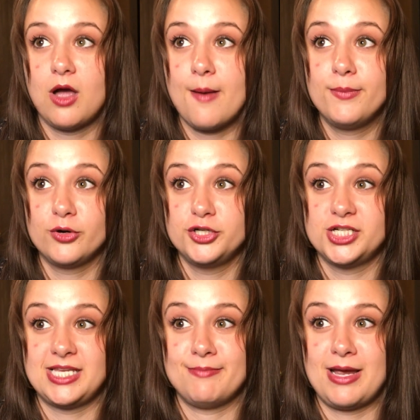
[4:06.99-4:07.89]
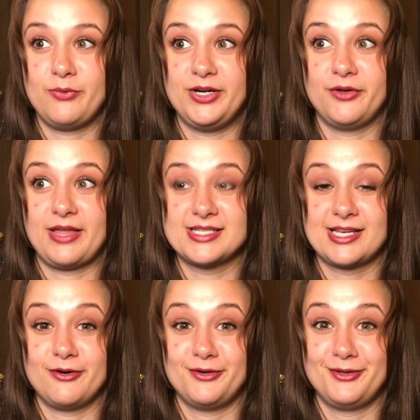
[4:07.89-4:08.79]
A bird just hit my window. That
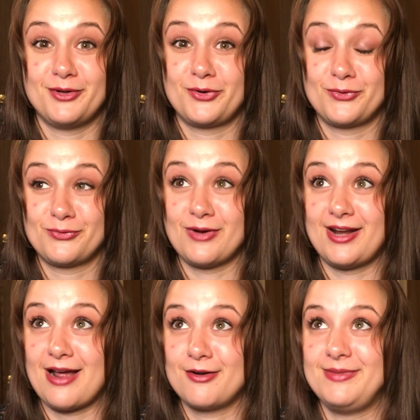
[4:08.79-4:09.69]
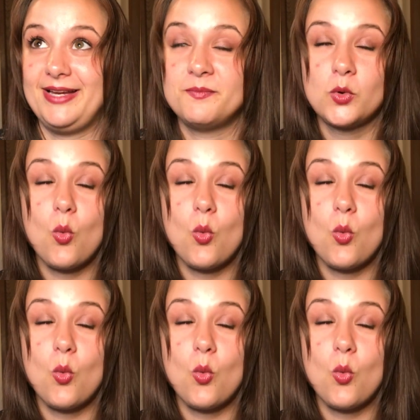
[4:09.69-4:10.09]
scared the crud out of me.